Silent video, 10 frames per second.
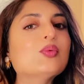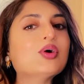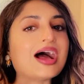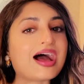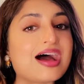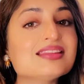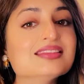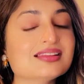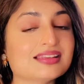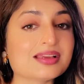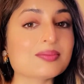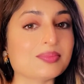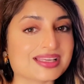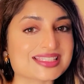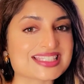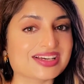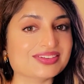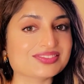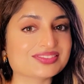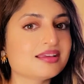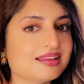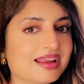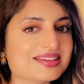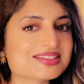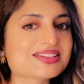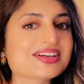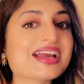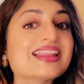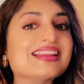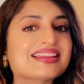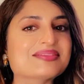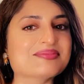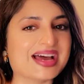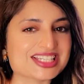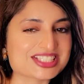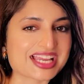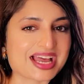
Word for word: will add the link by itself. Hit enter and let the magic